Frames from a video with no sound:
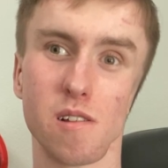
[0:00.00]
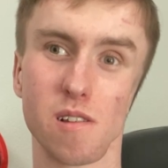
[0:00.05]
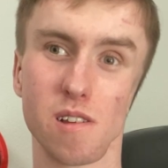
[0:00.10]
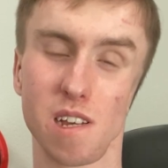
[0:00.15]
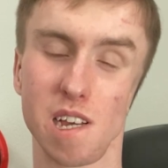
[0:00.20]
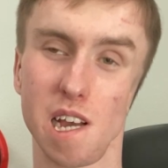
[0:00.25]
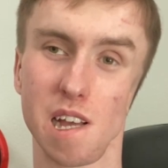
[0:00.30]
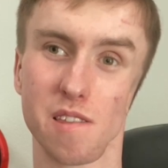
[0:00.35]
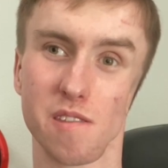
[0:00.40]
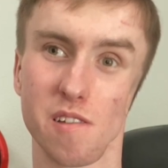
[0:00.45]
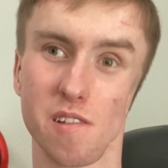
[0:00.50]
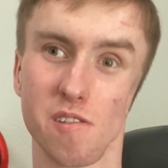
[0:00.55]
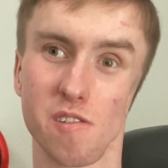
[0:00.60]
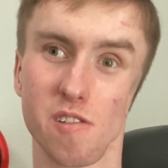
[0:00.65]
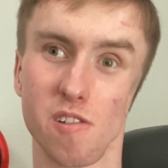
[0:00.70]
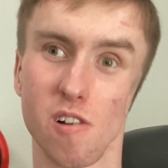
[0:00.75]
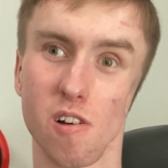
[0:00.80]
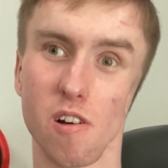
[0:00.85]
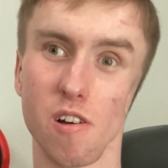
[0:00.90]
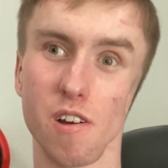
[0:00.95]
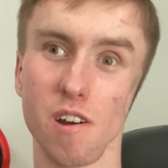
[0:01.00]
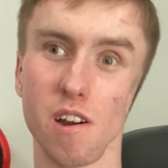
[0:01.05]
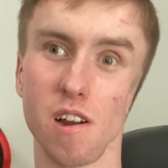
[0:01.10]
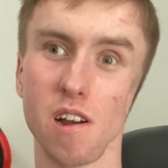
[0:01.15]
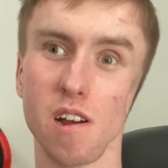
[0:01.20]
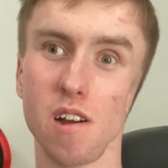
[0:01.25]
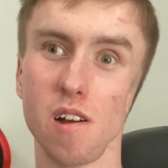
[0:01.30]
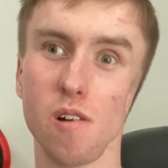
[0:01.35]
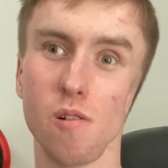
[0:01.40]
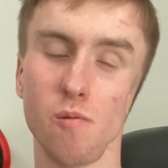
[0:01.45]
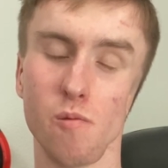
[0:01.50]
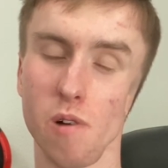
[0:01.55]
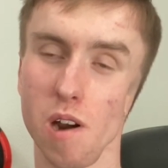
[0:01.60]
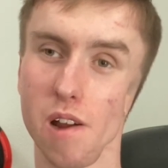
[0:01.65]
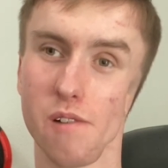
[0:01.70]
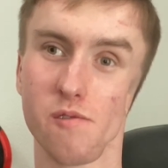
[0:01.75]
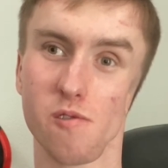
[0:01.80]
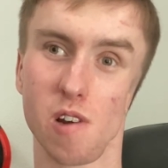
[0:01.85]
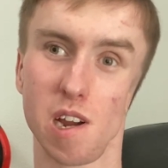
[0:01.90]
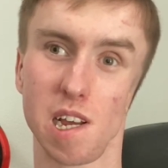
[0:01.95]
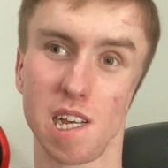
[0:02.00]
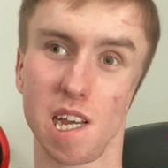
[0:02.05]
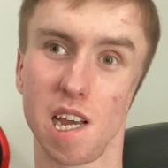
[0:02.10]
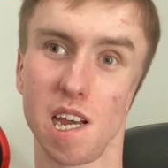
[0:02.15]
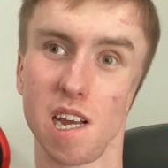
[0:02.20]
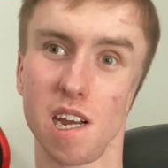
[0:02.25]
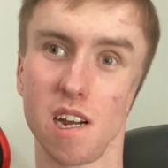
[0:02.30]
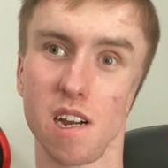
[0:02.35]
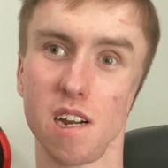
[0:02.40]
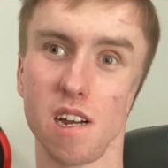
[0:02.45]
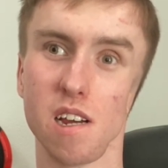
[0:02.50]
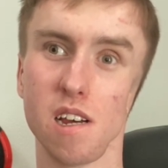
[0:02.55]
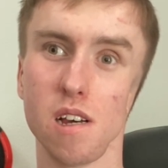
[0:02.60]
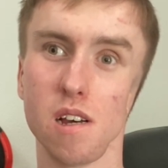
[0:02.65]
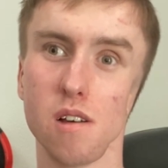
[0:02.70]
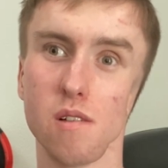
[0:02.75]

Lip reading: get this done whenever I can,